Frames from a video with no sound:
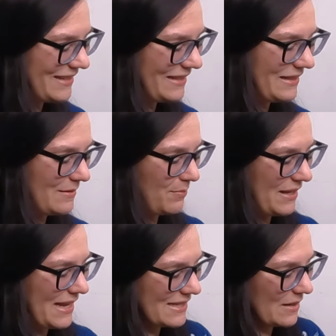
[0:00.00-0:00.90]
little
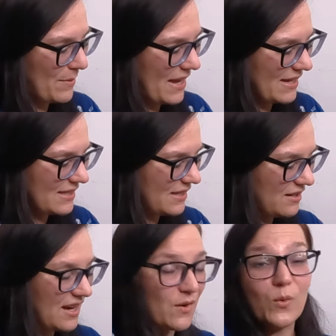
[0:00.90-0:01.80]
plastic bags
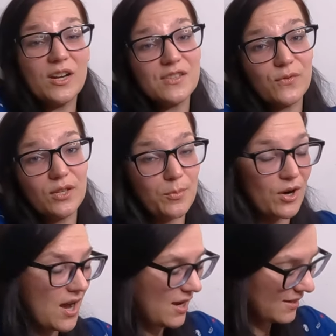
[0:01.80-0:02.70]
here, and one is full of
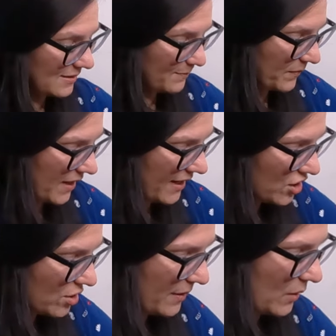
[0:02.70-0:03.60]
bras, and that
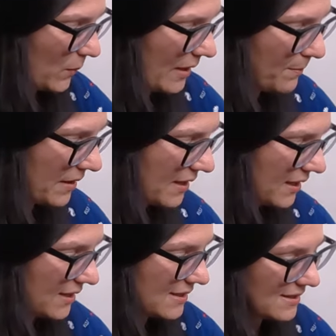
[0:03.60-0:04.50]
should be quick
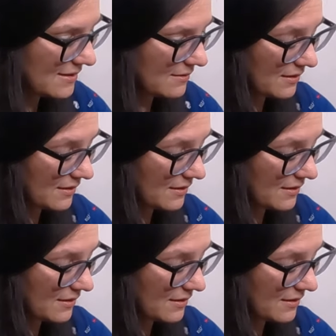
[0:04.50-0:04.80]
because